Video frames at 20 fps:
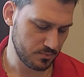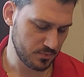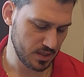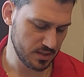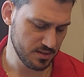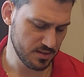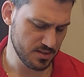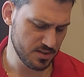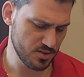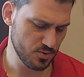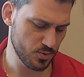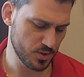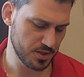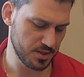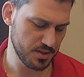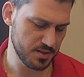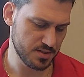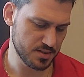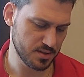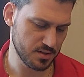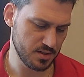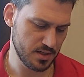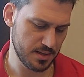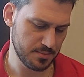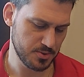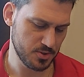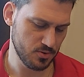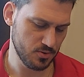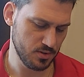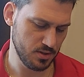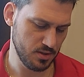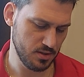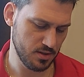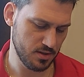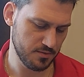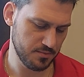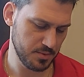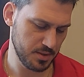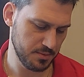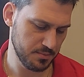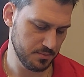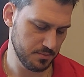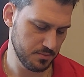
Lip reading: This is where kids are going to absolutely love me.